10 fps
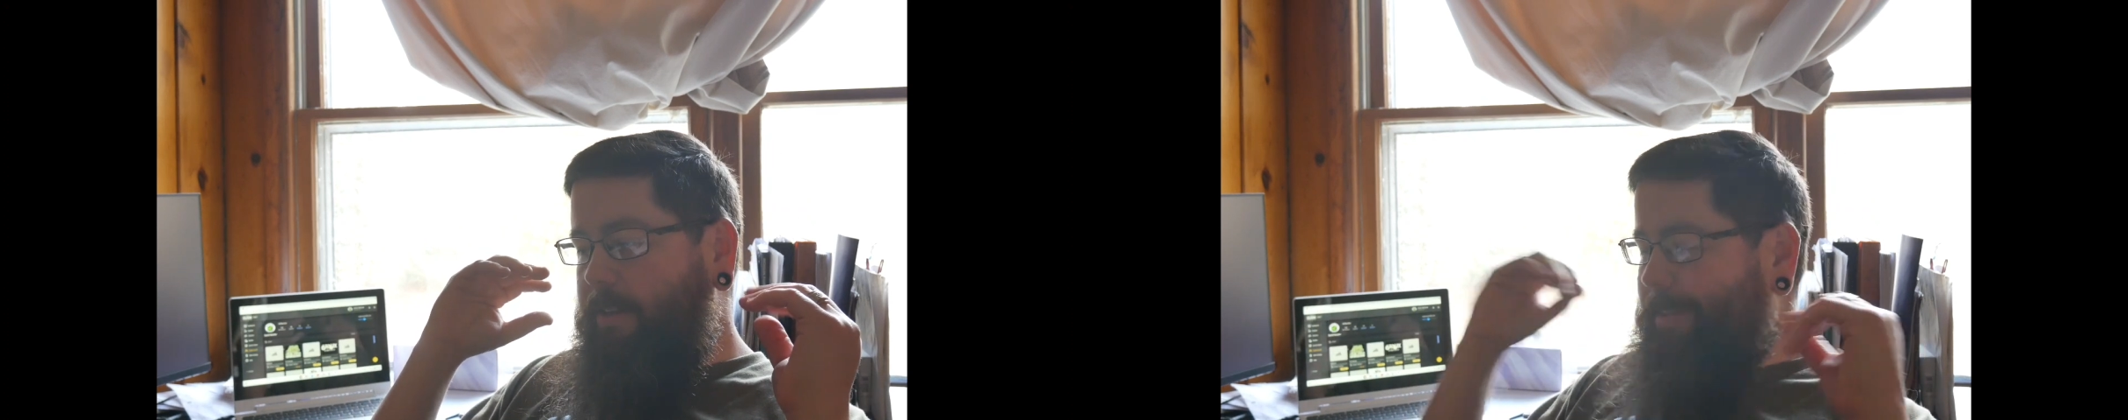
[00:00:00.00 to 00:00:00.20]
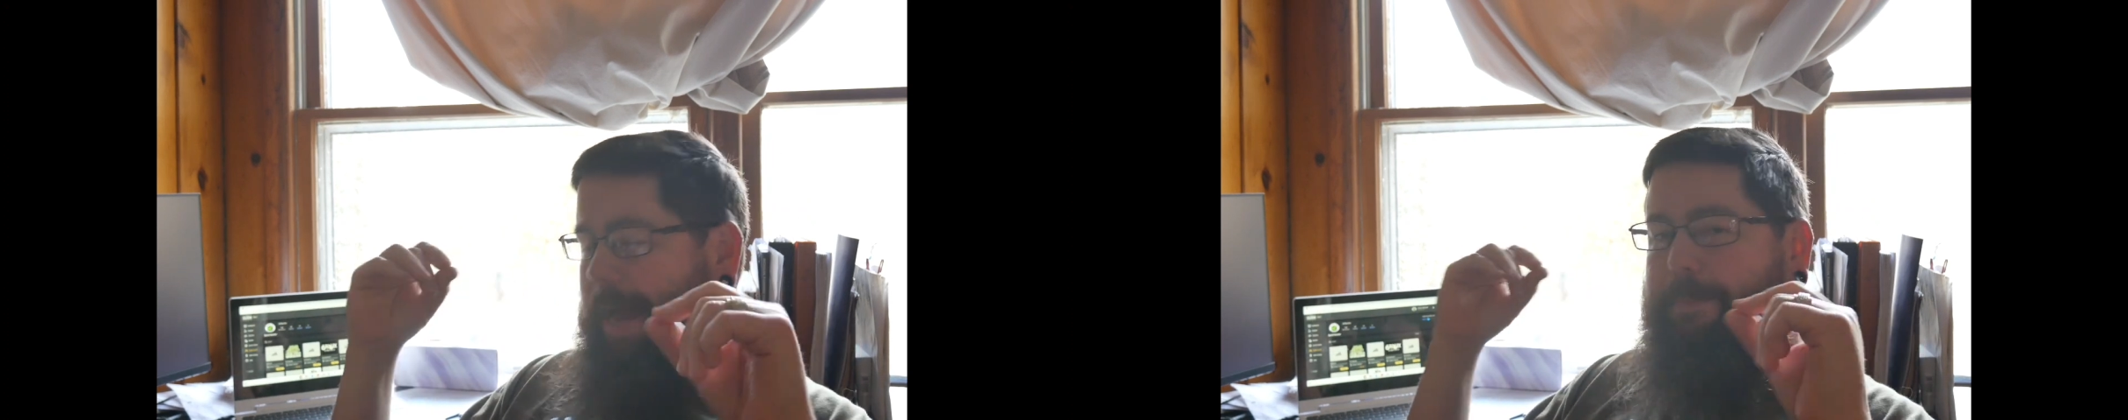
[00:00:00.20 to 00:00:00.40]

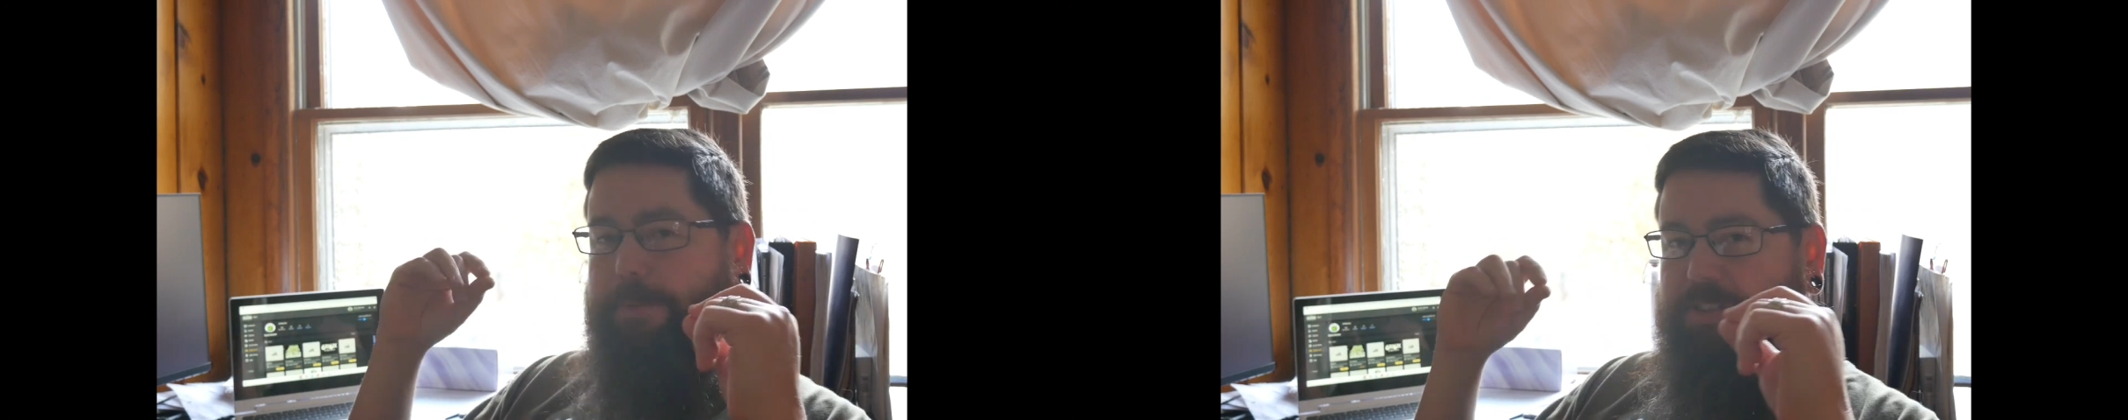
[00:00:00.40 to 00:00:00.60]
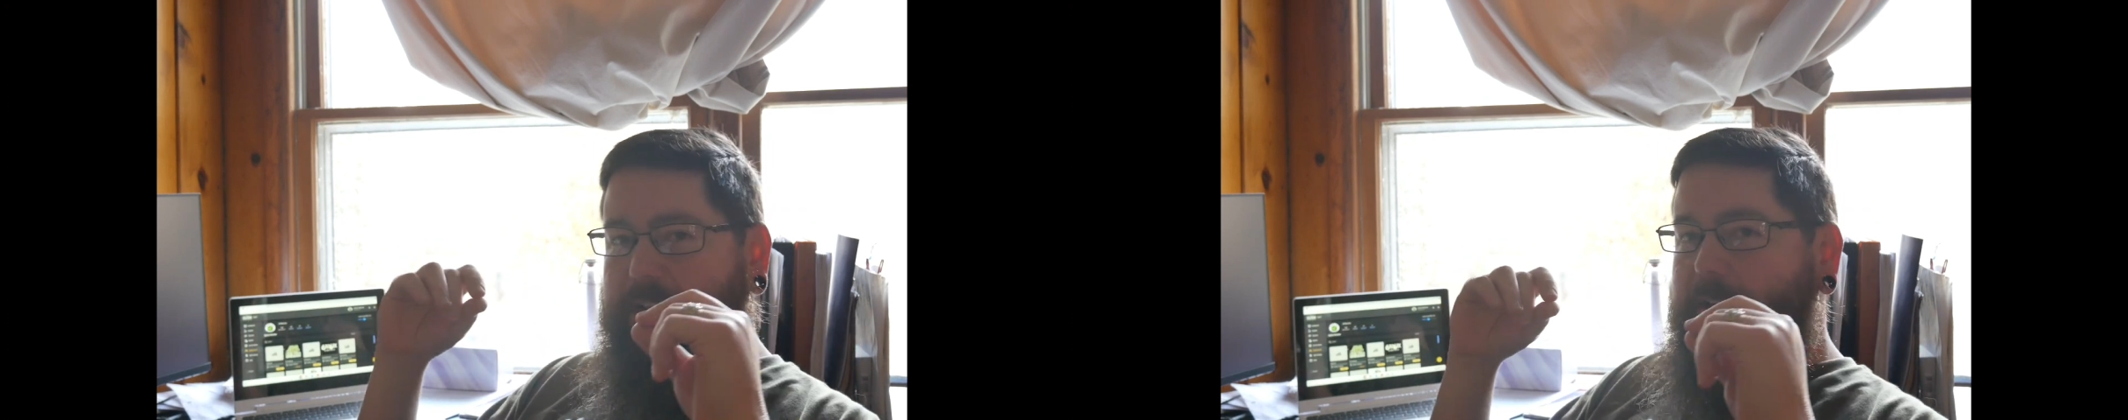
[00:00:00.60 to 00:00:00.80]

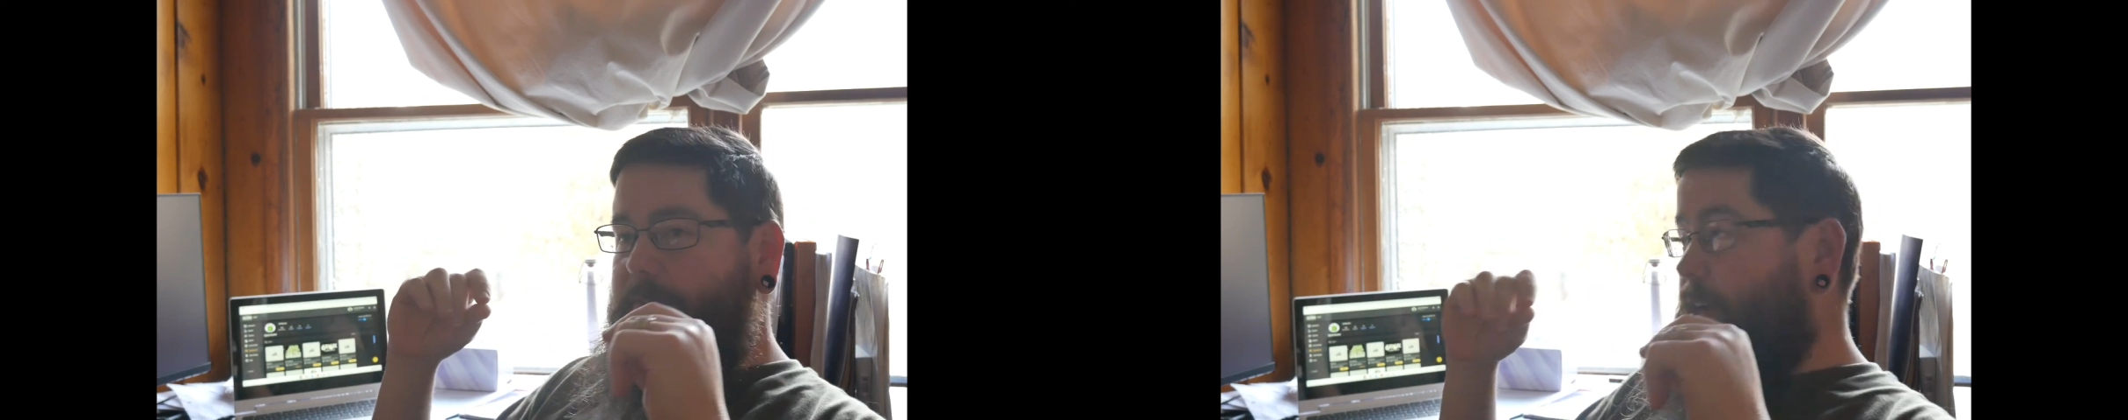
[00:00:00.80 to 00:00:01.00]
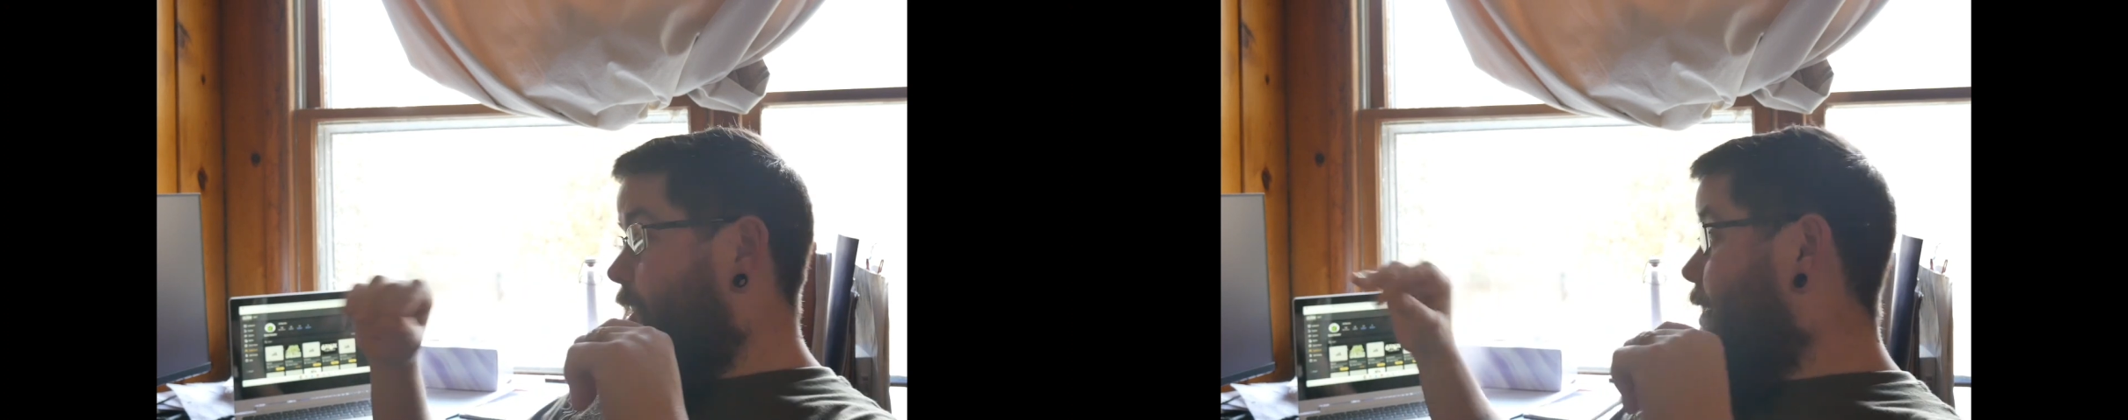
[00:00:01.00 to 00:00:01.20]
10% of
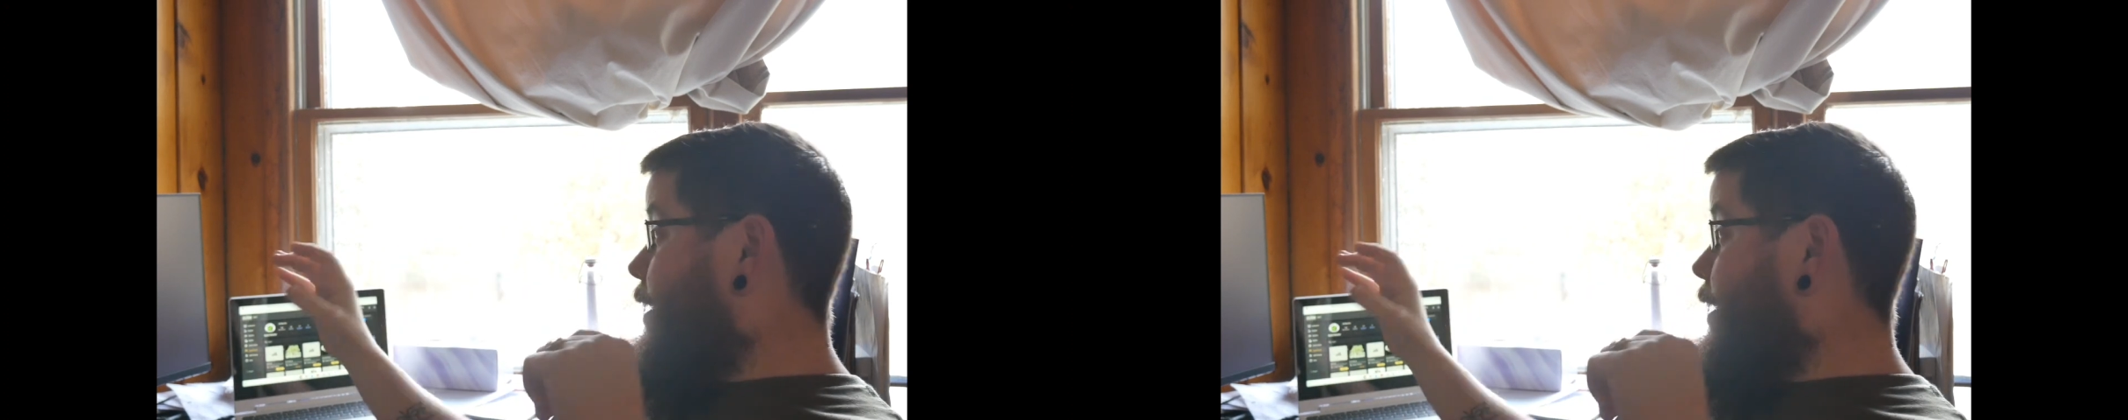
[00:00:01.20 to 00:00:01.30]
it.